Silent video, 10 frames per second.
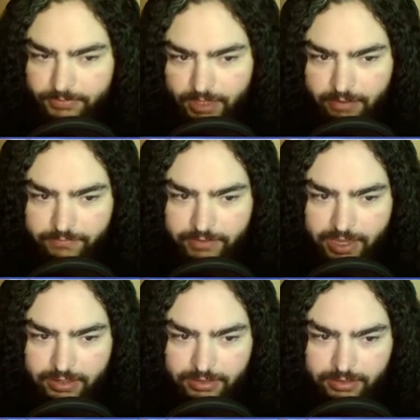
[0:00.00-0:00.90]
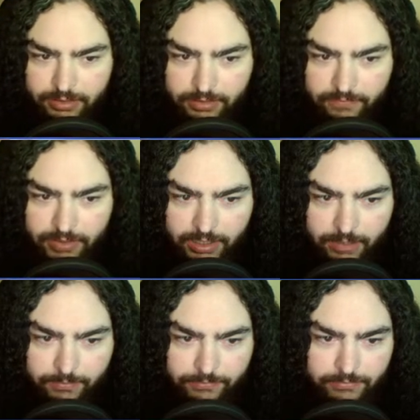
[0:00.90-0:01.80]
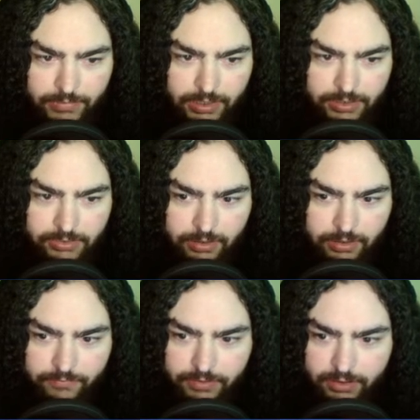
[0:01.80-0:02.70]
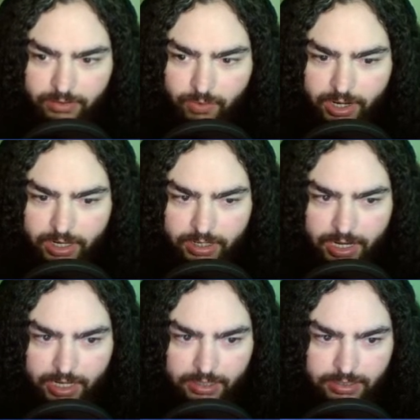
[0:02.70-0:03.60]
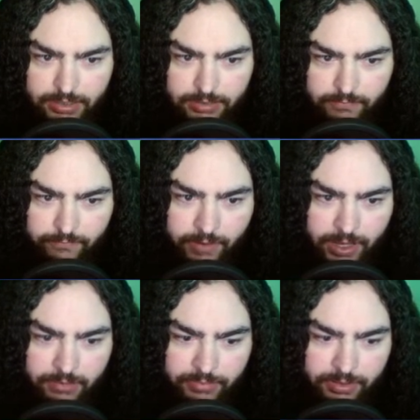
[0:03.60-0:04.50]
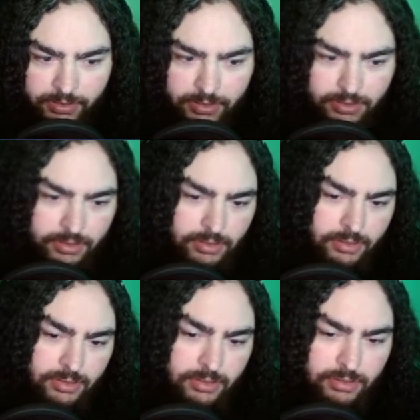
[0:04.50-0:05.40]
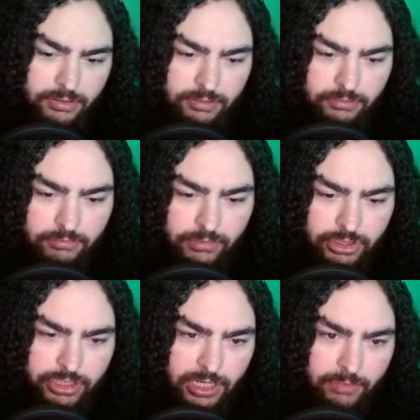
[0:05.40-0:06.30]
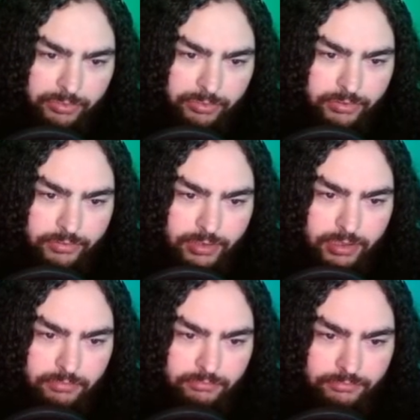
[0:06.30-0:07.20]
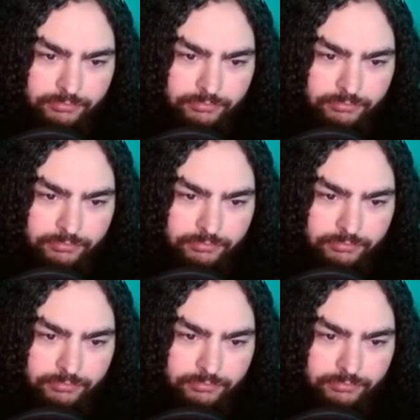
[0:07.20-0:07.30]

I love that. I love that game. I do love the Hawaiian island vibe. Machamp? Nope.